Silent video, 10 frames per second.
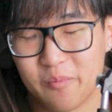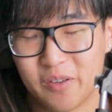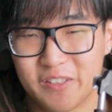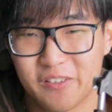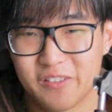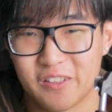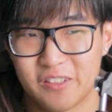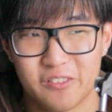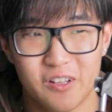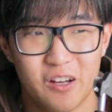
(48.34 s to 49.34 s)
but seriously,
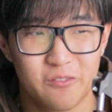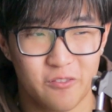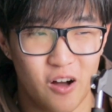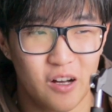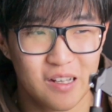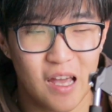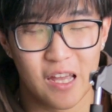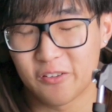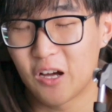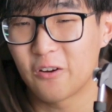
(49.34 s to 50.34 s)
you're not wrong
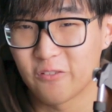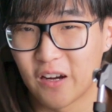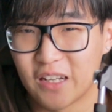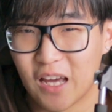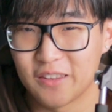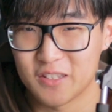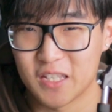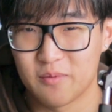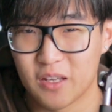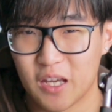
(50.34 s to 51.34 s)
and you're not right at the
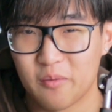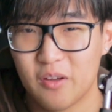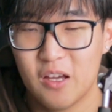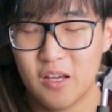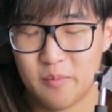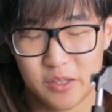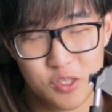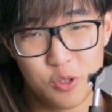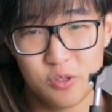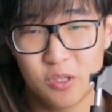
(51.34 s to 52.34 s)
same time, because
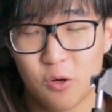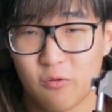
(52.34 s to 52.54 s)
choosing the